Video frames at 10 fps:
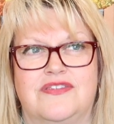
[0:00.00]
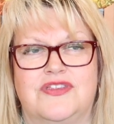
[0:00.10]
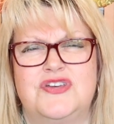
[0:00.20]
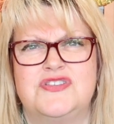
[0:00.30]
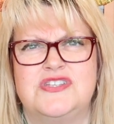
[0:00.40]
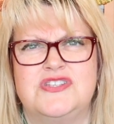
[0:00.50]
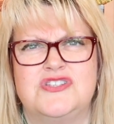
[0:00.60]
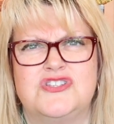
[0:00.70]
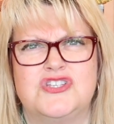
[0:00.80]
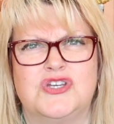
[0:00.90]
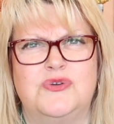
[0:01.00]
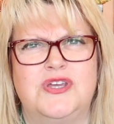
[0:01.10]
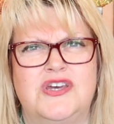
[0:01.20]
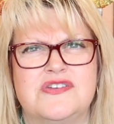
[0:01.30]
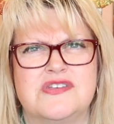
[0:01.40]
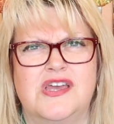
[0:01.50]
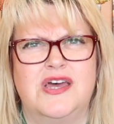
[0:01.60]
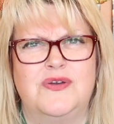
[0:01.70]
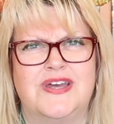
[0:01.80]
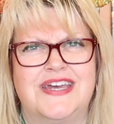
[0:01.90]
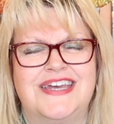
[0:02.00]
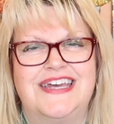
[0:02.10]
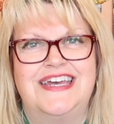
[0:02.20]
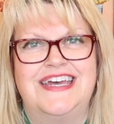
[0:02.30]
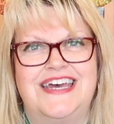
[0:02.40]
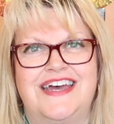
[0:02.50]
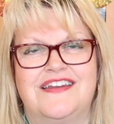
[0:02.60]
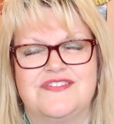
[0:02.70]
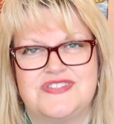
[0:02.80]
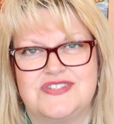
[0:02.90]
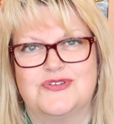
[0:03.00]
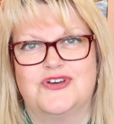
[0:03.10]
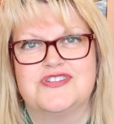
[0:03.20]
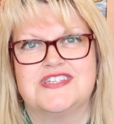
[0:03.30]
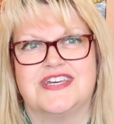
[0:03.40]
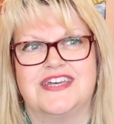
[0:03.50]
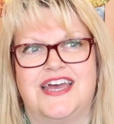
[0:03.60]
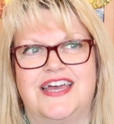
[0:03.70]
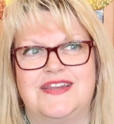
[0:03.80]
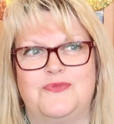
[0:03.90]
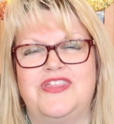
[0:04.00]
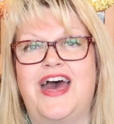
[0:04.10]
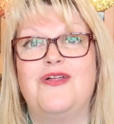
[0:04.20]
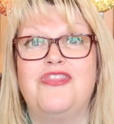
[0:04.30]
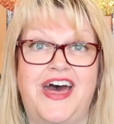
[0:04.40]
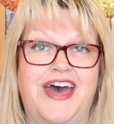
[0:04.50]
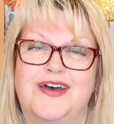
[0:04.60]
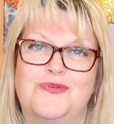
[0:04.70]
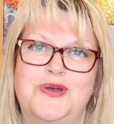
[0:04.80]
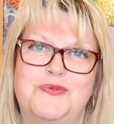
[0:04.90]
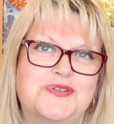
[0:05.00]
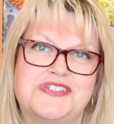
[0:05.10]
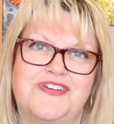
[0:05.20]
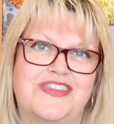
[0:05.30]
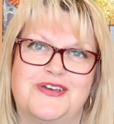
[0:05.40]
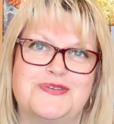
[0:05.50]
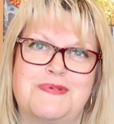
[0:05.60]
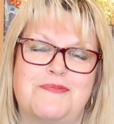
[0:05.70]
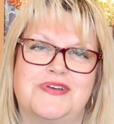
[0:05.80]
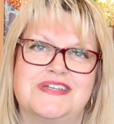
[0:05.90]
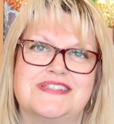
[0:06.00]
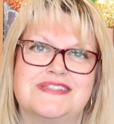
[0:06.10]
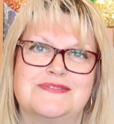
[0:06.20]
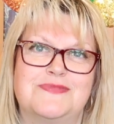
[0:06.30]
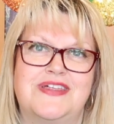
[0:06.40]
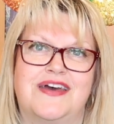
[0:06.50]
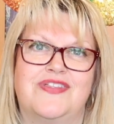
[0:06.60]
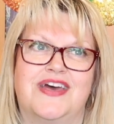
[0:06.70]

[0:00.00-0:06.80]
32 years ago, and I've still got her. And without that, we wouldn't have had those memories, without